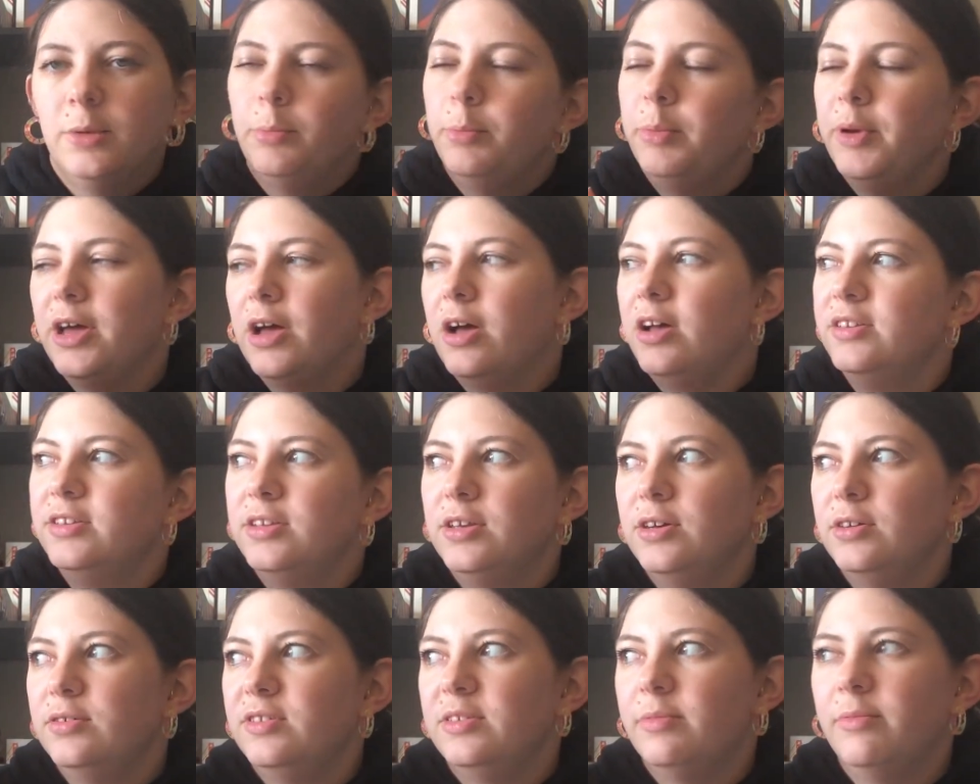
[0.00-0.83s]
but
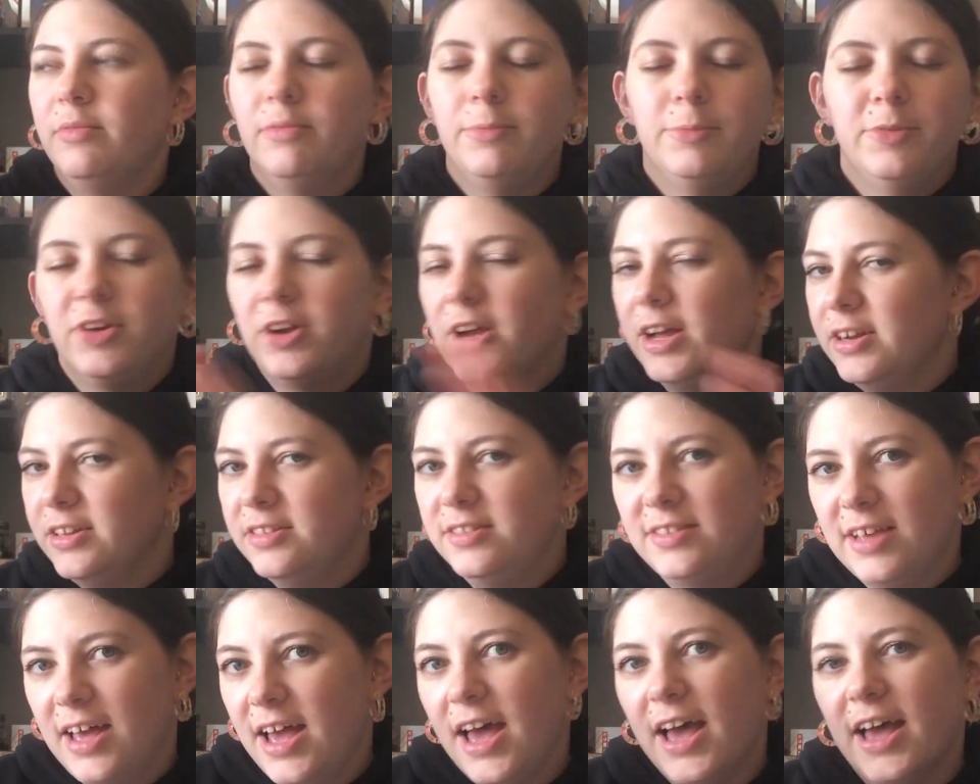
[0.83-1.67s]
also some of them are kind of
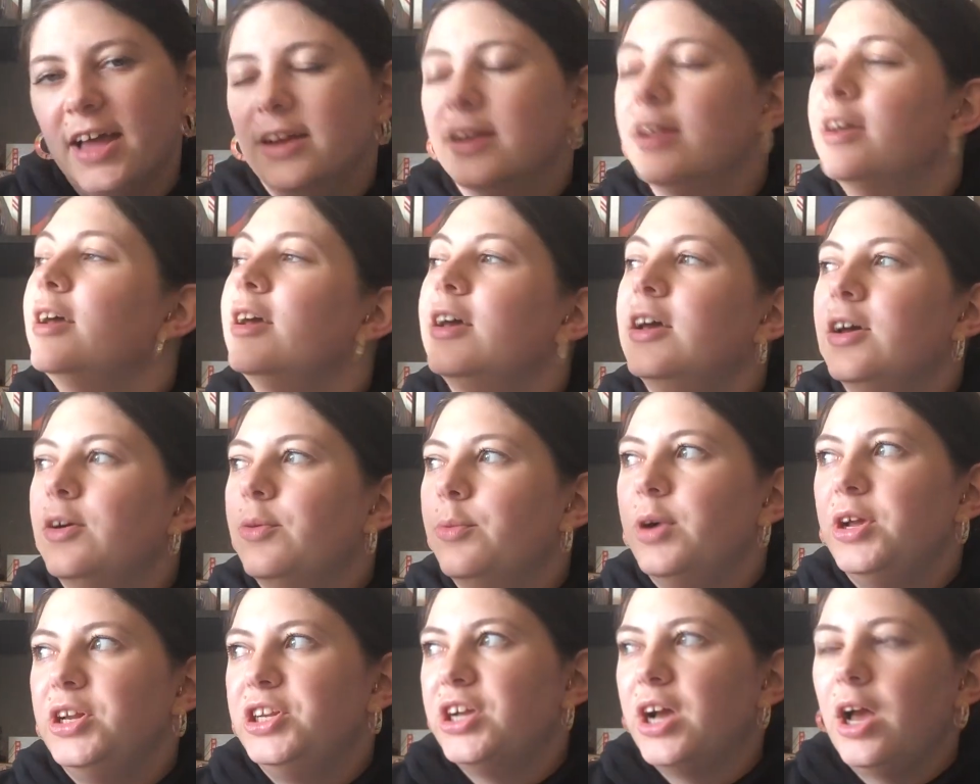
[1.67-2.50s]
sad,
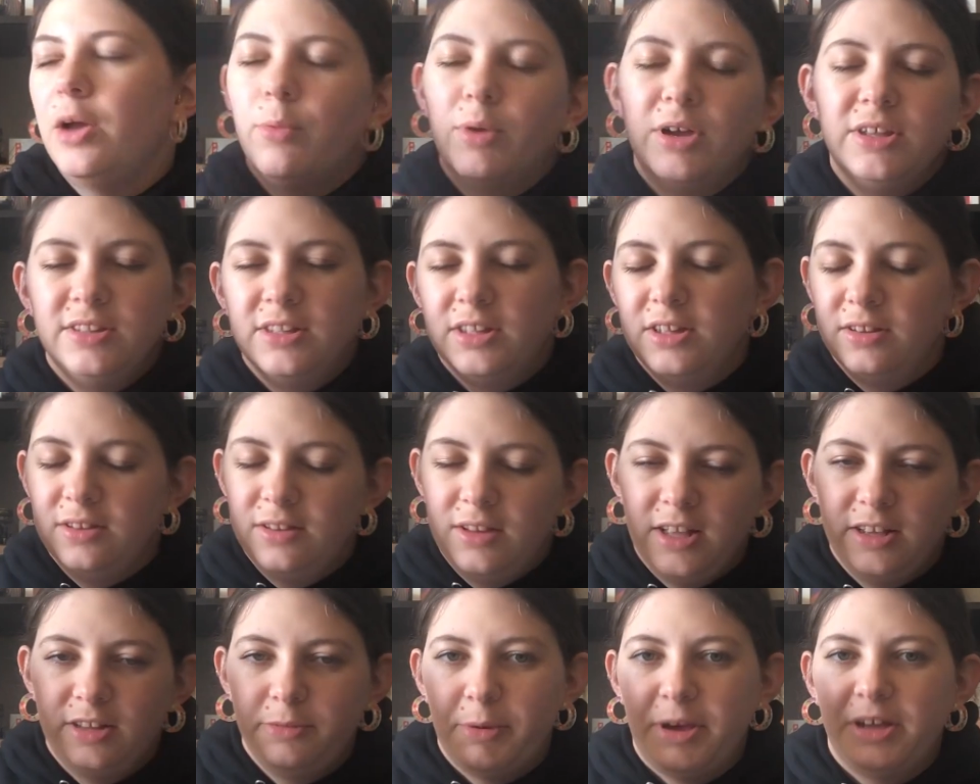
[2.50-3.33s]
which I wasn't
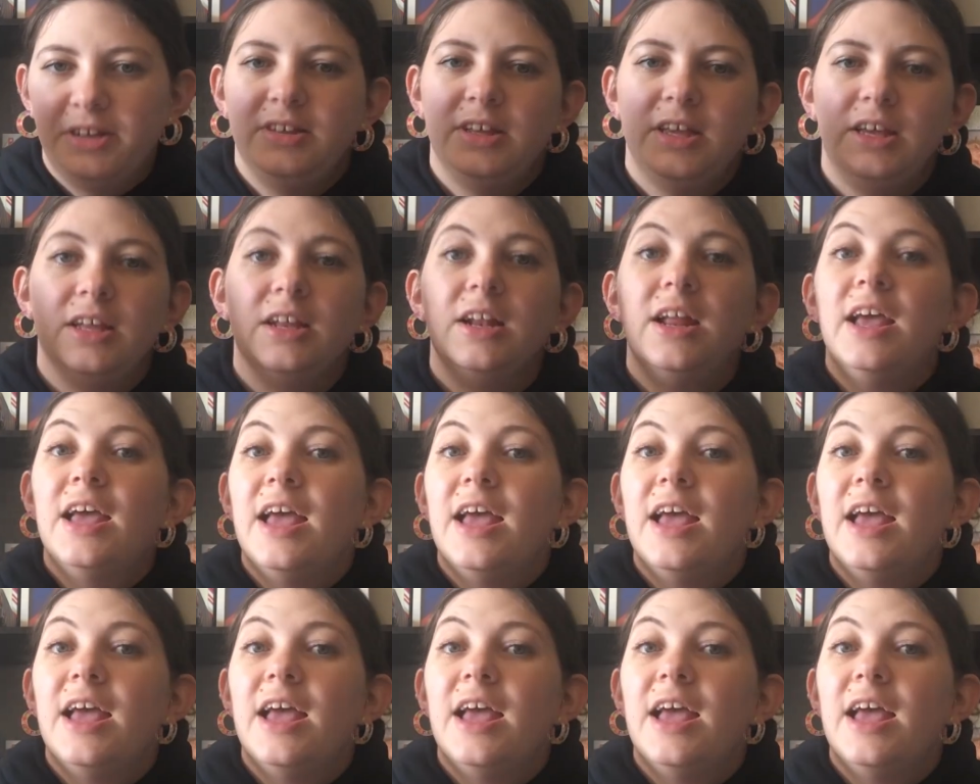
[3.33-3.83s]
expecting.